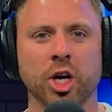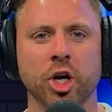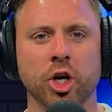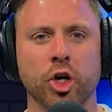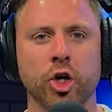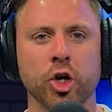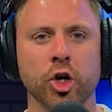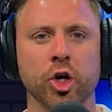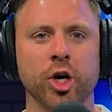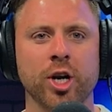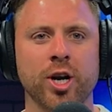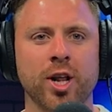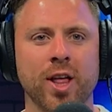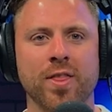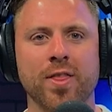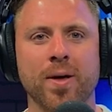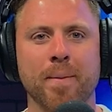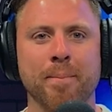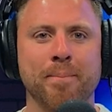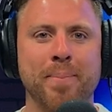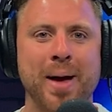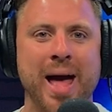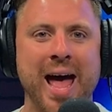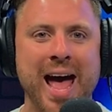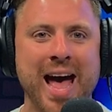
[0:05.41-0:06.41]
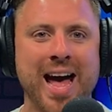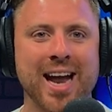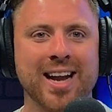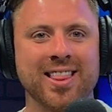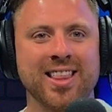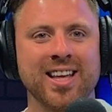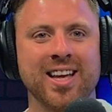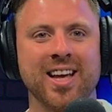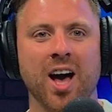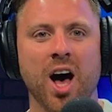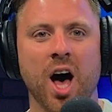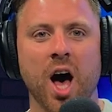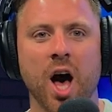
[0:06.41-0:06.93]
good, the bad,
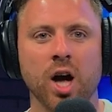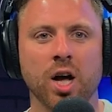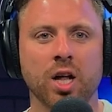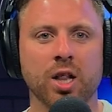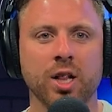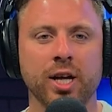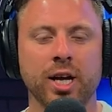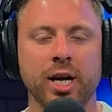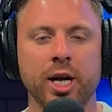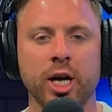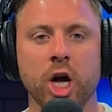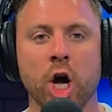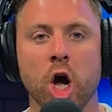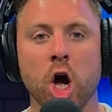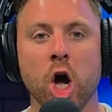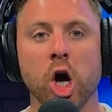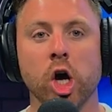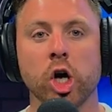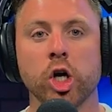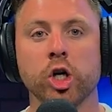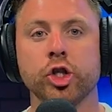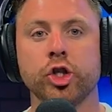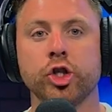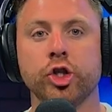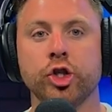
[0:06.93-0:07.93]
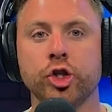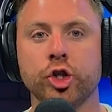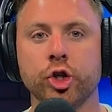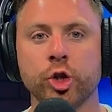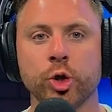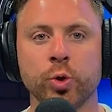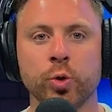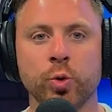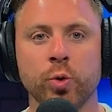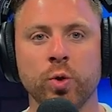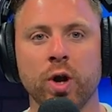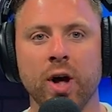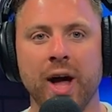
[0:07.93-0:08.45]
the ugly
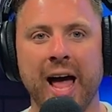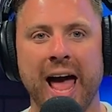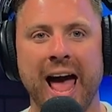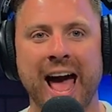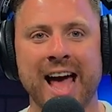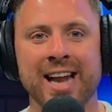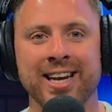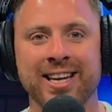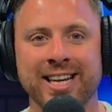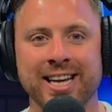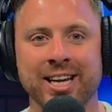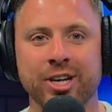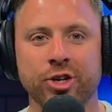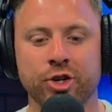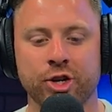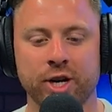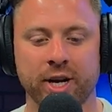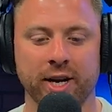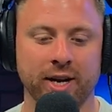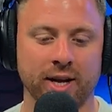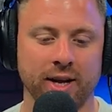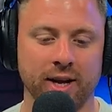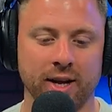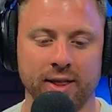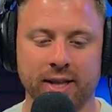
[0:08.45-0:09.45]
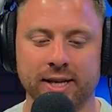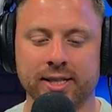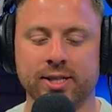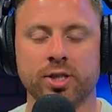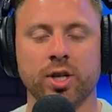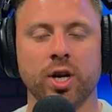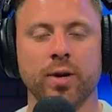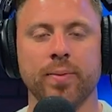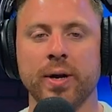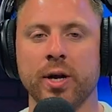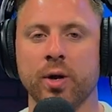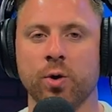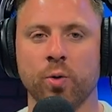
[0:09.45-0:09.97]
June edition. This is
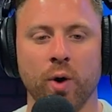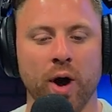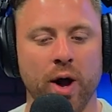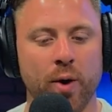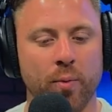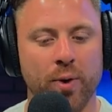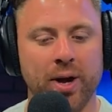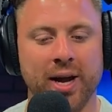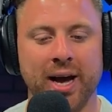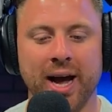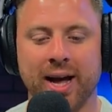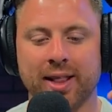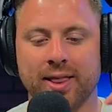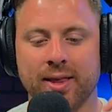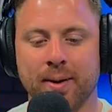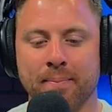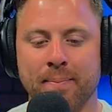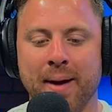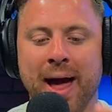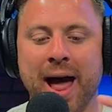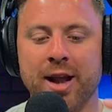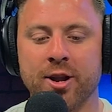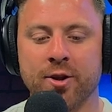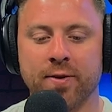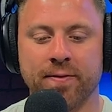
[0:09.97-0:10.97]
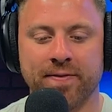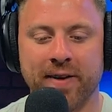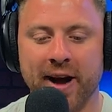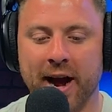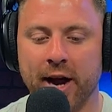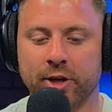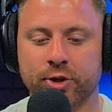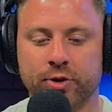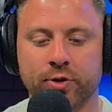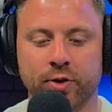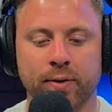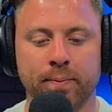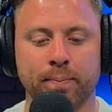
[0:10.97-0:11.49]
going to be great. We got the
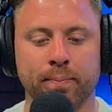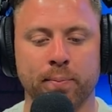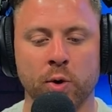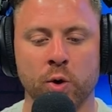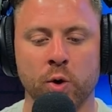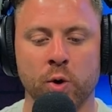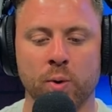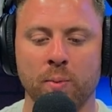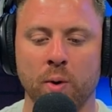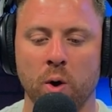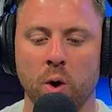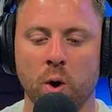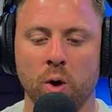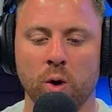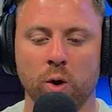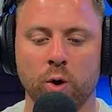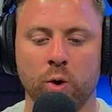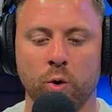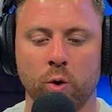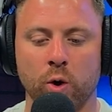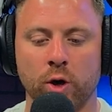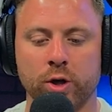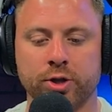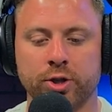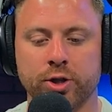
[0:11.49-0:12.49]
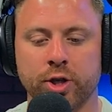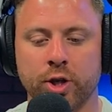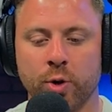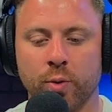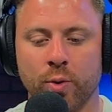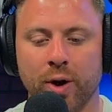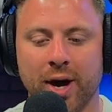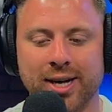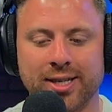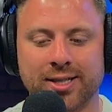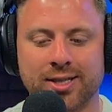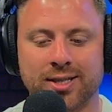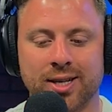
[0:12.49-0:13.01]
manufacturing boom all across the
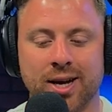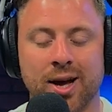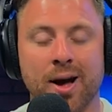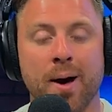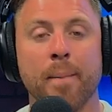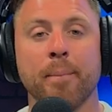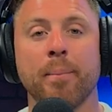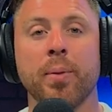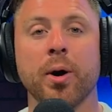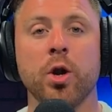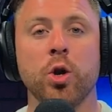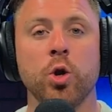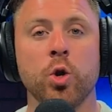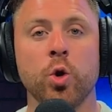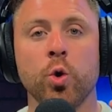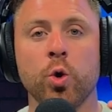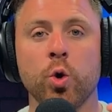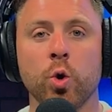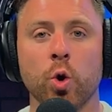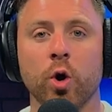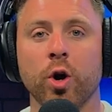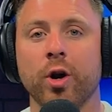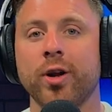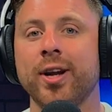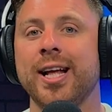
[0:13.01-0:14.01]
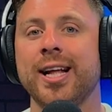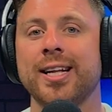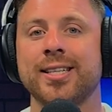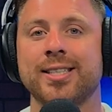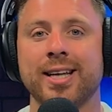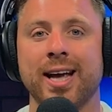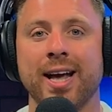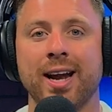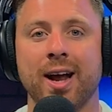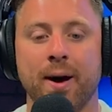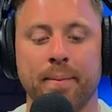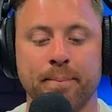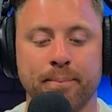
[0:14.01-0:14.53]
U.S., but New York needs to
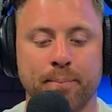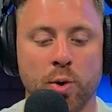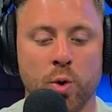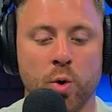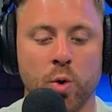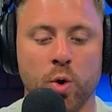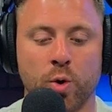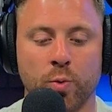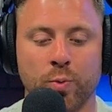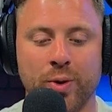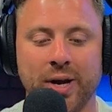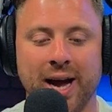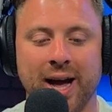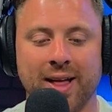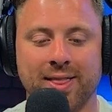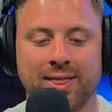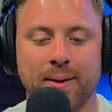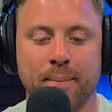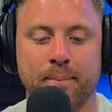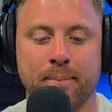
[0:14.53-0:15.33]
get on board. We got the